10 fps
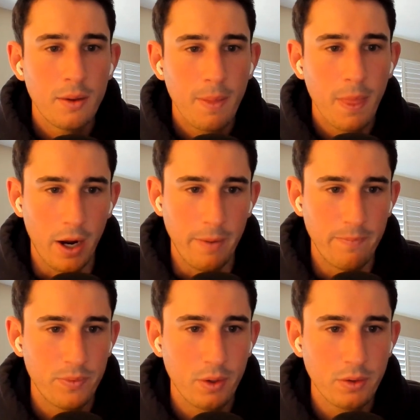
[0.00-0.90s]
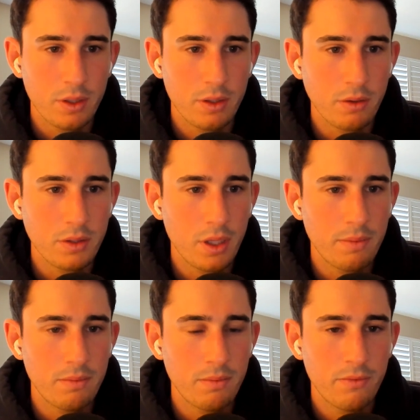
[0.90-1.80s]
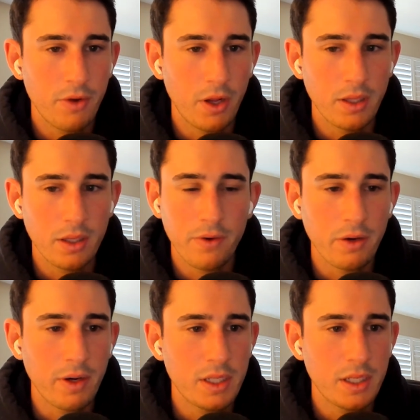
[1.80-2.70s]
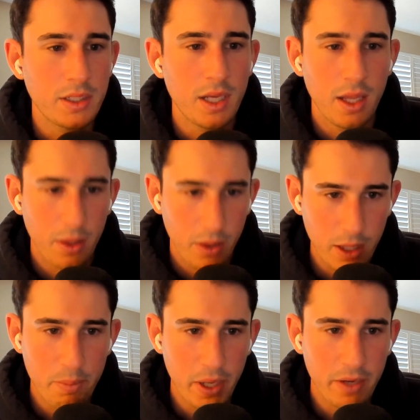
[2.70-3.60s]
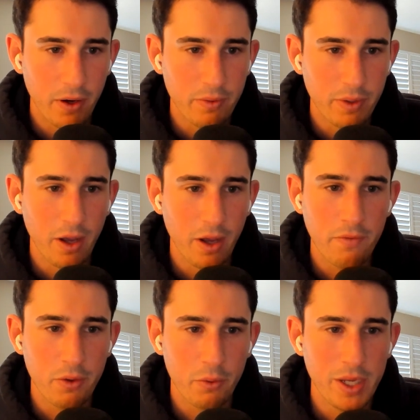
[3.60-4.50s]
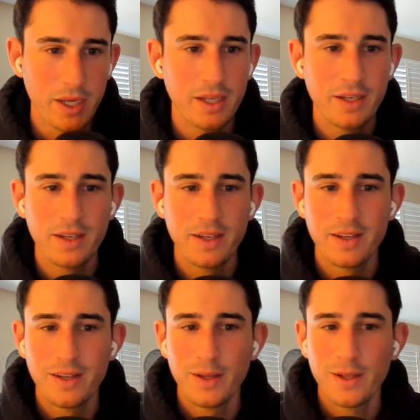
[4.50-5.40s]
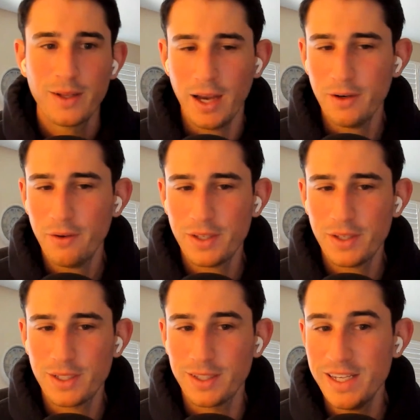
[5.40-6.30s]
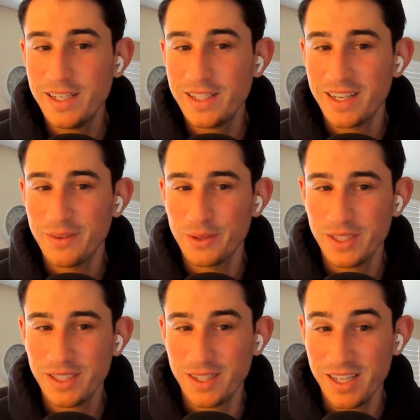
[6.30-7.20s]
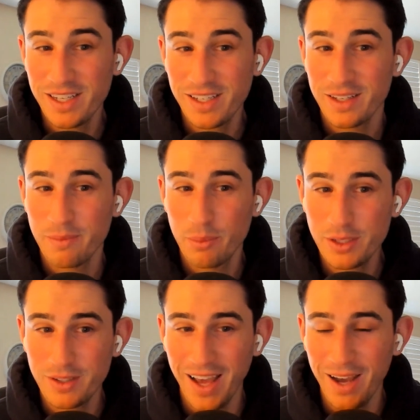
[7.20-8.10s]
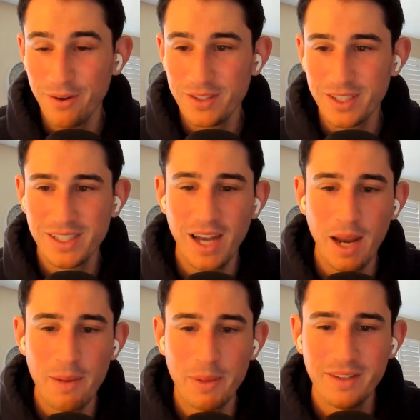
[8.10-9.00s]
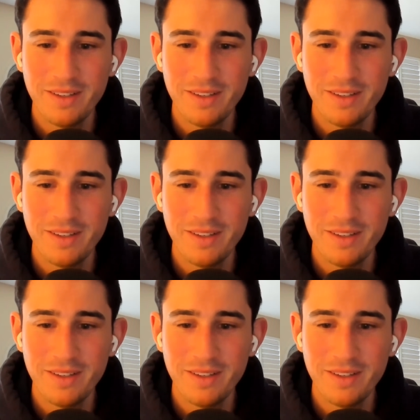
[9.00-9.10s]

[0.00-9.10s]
All right, those are those are the fun little fundraises. The big fundraiser of the week. I don't know if this is leaked. Was this leaked? PleaserDAO, sixty nine mil.